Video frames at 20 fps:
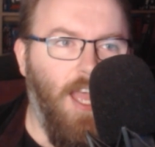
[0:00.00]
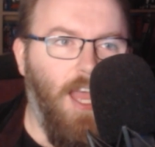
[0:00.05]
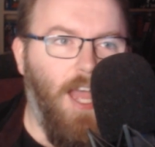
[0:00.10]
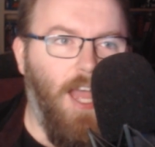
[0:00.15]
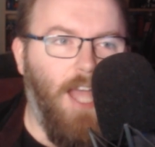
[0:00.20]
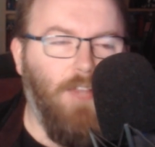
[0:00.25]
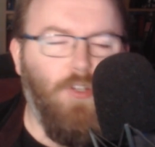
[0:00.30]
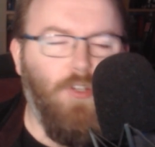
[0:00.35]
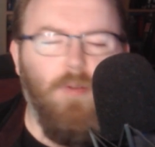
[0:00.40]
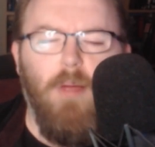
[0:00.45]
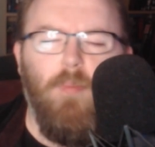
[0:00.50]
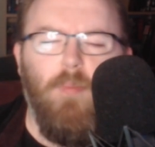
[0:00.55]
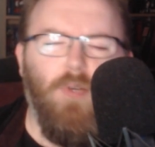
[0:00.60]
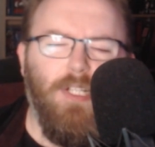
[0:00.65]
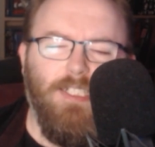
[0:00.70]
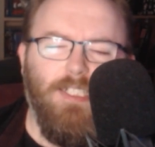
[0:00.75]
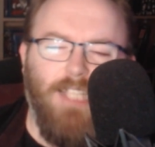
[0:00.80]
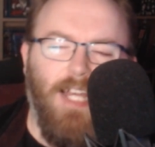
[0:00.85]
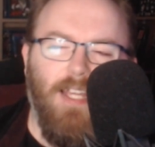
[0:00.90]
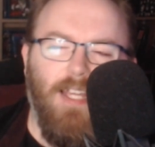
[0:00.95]
I don't remember
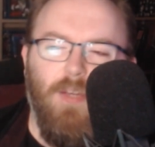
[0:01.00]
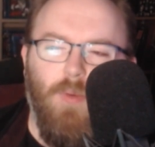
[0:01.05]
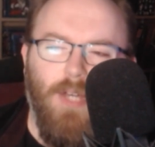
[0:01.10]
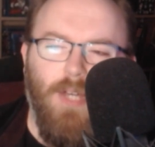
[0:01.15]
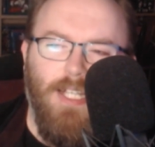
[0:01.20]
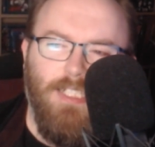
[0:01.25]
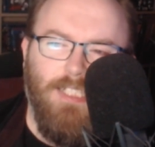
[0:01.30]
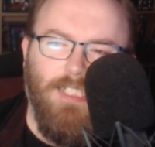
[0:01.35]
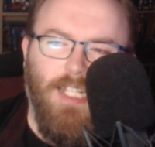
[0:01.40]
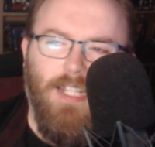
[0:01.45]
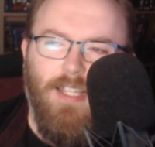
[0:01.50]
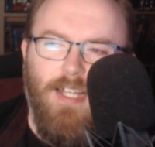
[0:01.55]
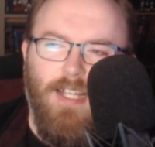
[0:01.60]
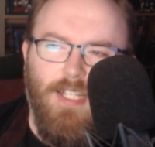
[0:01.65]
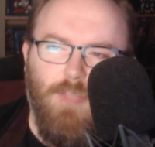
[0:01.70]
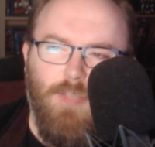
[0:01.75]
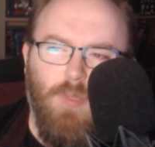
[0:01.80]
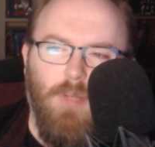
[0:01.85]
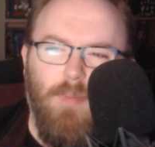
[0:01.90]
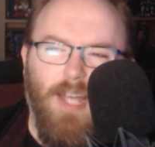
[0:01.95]
exactly what I said
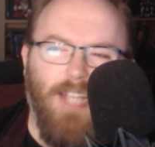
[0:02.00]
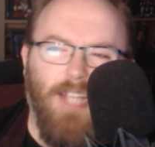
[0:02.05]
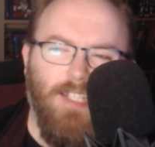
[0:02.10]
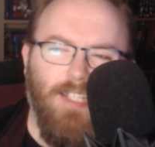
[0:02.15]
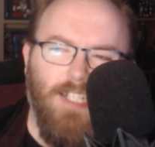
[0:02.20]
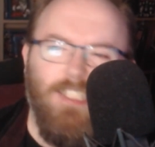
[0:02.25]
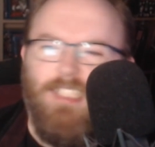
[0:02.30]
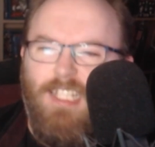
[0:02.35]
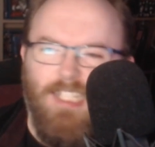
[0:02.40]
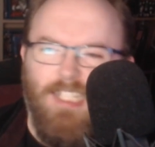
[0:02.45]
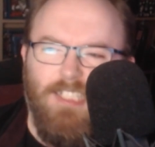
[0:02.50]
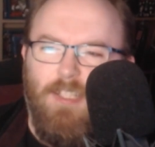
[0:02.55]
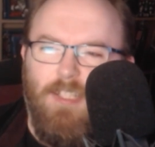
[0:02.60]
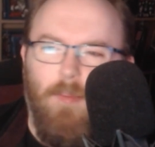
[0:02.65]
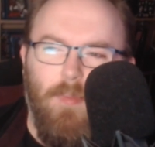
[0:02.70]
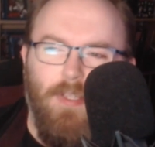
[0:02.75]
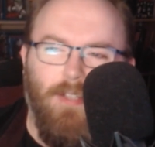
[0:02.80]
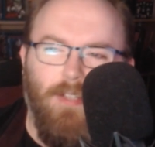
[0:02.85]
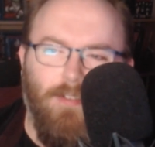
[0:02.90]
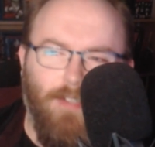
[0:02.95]
last week, but I did say
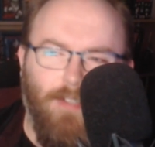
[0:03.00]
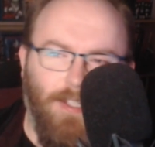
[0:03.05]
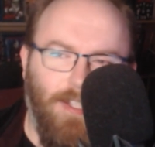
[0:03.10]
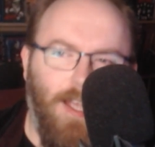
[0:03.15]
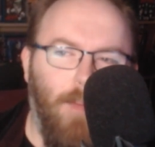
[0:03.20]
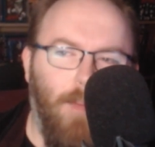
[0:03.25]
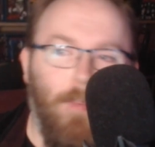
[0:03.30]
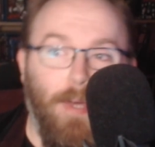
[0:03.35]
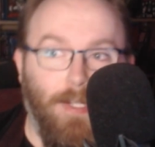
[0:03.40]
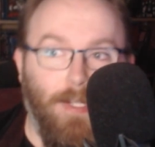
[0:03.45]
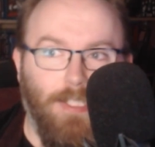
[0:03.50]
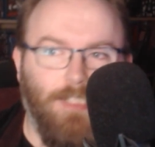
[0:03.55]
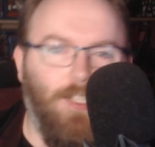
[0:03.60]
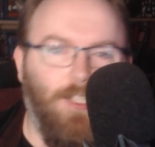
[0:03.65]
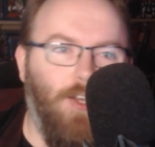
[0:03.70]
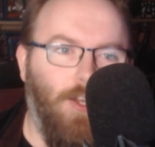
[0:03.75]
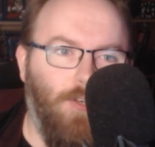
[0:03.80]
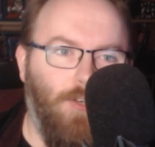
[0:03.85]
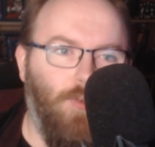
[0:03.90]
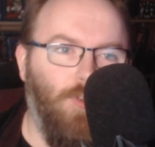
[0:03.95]
something like, I bet it's
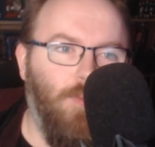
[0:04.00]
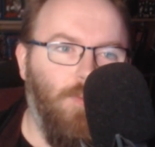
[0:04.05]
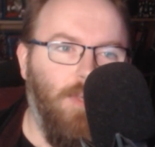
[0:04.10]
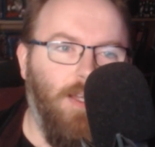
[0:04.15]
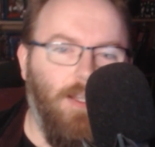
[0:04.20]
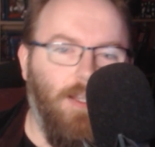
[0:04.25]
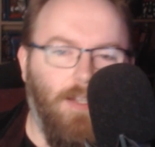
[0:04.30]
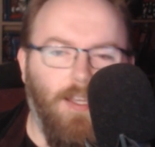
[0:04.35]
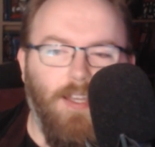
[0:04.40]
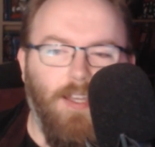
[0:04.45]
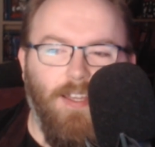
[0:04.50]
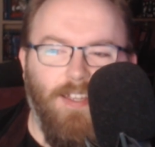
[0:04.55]
not an old man.